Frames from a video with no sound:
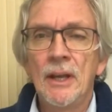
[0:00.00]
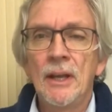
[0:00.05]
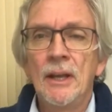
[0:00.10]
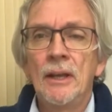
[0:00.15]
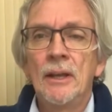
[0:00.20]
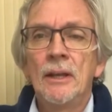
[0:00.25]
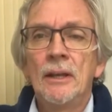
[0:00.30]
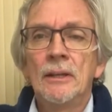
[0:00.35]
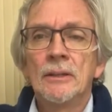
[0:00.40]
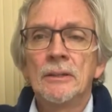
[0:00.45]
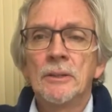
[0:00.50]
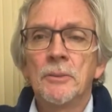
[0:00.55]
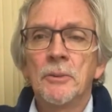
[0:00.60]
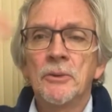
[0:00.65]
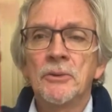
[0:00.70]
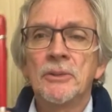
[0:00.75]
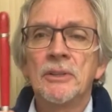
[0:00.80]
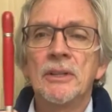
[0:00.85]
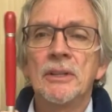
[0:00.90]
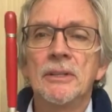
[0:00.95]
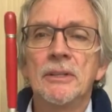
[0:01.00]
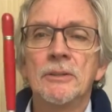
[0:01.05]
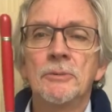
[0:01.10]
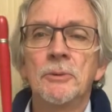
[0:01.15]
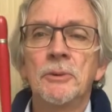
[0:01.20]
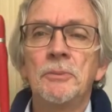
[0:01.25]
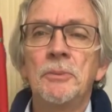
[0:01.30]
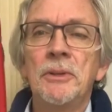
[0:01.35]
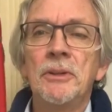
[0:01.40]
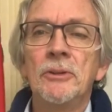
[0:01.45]
suppose would be
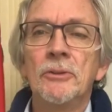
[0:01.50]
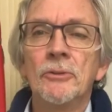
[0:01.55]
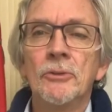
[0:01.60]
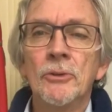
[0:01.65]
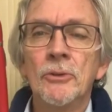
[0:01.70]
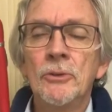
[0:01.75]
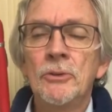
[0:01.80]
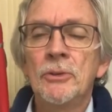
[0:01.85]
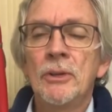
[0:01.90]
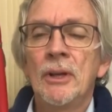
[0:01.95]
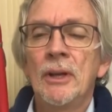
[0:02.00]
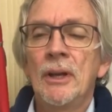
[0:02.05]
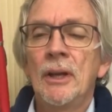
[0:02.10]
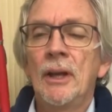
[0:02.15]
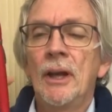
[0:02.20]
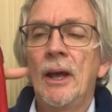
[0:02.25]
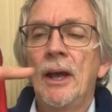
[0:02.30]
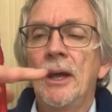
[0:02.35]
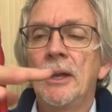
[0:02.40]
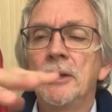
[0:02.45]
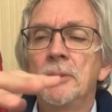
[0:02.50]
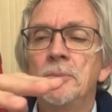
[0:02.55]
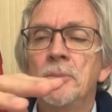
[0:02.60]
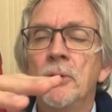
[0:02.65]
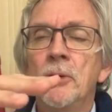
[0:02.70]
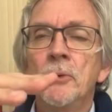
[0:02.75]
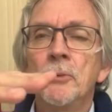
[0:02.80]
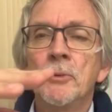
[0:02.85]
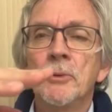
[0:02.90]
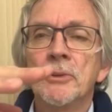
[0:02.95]
the root, and the bone
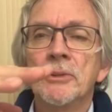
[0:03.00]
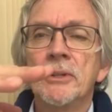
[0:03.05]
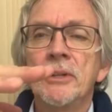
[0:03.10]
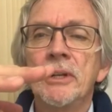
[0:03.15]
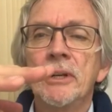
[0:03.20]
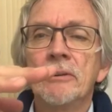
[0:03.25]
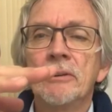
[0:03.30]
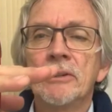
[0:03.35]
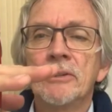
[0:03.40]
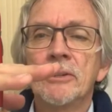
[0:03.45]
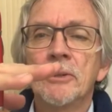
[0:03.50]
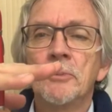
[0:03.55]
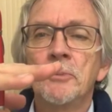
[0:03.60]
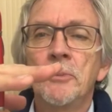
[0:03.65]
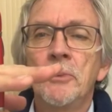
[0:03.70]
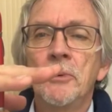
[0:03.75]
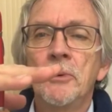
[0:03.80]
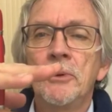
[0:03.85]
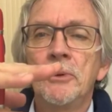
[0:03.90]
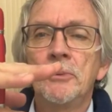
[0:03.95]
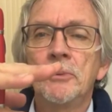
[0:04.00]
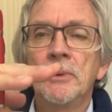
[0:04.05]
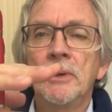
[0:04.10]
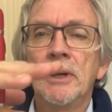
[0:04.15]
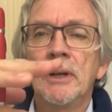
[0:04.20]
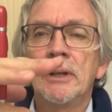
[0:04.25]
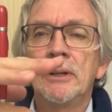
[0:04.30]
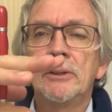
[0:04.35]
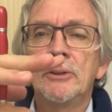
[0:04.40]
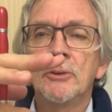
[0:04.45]
was here at some point, well, it
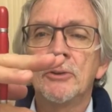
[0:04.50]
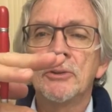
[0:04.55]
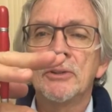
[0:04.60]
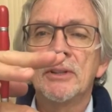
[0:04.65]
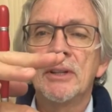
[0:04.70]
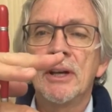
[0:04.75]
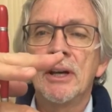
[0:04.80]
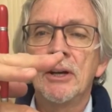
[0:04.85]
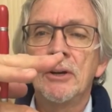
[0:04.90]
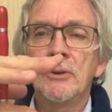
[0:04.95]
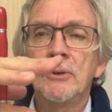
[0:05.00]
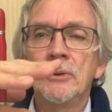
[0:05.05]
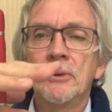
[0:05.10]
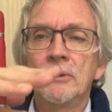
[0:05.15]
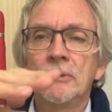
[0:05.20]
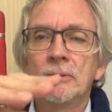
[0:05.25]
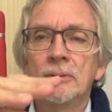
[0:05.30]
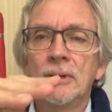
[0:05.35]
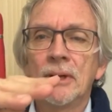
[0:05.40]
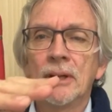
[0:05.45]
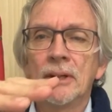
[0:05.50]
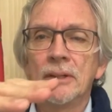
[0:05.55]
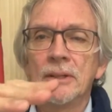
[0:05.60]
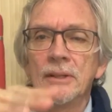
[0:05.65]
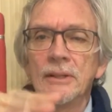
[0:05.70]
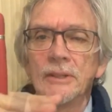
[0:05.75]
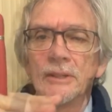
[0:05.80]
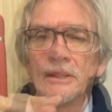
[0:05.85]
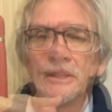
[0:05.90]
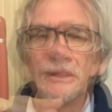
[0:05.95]
goes down like this.
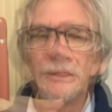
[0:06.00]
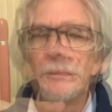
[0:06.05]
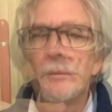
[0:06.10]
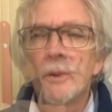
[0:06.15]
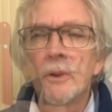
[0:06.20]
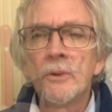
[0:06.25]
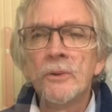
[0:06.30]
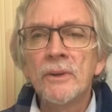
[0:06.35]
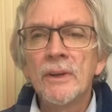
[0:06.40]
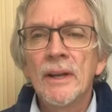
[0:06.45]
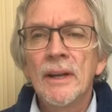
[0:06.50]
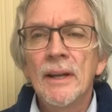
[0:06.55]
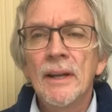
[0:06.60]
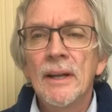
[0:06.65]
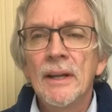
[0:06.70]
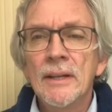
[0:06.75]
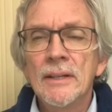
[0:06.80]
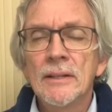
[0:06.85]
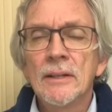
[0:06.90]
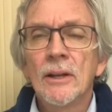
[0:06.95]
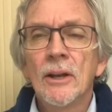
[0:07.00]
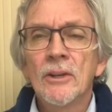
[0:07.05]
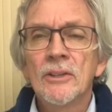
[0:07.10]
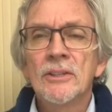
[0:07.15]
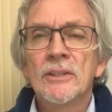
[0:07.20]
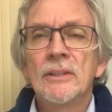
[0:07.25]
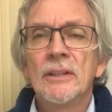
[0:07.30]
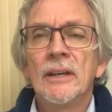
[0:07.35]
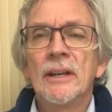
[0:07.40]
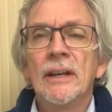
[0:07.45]
When the bone is lost
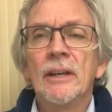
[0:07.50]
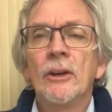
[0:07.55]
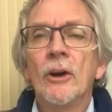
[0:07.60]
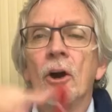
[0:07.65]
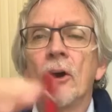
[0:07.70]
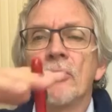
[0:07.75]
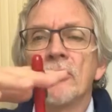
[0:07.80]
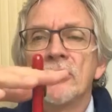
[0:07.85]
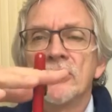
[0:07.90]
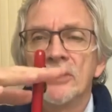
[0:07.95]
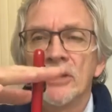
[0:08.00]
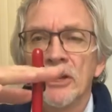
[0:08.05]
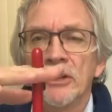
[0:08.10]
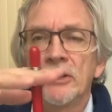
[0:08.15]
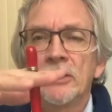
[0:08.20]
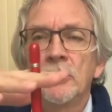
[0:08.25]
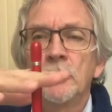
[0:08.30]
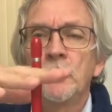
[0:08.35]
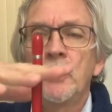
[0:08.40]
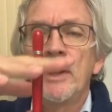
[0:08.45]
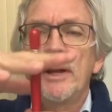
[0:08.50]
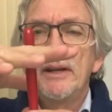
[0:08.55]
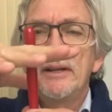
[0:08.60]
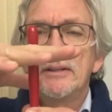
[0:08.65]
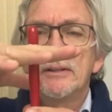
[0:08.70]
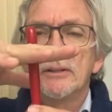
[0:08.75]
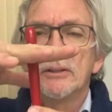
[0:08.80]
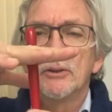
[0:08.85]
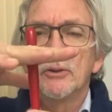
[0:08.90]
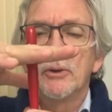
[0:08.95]
in a horizontal way,
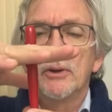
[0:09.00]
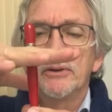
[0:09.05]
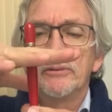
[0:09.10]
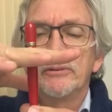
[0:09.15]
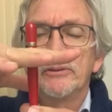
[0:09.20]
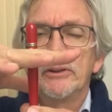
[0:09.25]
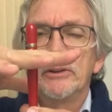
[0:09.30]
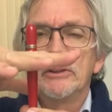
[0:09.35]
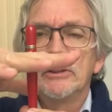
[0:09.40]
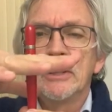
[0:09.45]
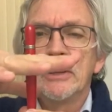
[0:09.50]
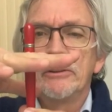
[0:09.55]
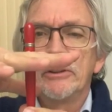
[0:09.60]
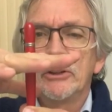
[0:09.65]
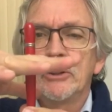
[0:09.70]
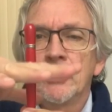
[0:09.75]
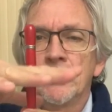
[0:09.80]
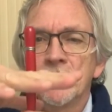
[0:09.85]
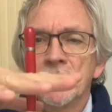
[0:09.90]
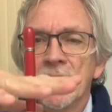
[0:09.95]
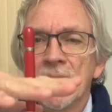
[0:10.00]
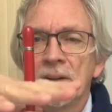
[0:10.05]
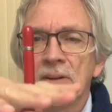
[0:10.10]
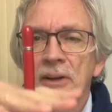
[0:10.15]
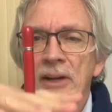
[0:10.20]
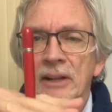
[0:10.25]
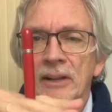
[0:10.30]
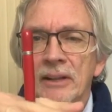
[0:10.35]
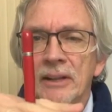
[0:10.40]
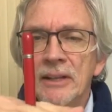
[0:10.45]
so if it goes down like
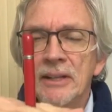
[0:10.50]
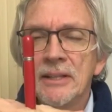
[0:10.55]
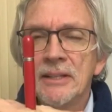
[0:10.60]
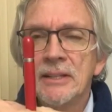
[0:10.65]
this,